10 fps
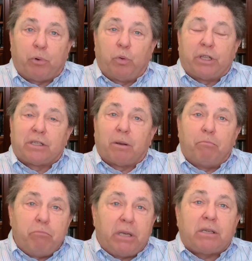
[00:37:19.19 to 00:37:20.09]
with
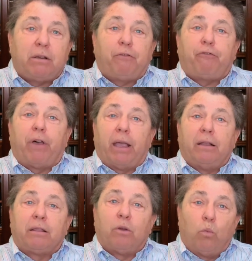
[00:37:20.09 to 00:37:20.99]
submissive
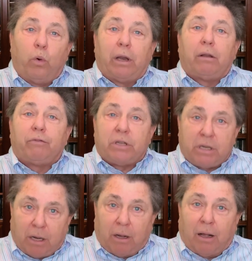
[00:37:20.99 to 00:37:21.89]
faith the will of
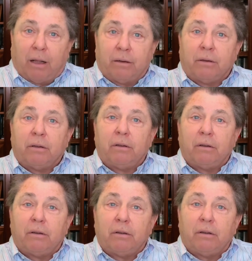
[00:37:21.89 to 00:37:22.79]
God.
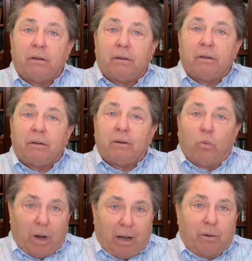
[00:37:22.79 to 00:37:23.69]

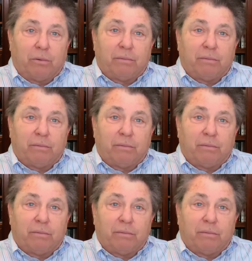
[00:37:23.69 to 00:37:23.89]
Wow.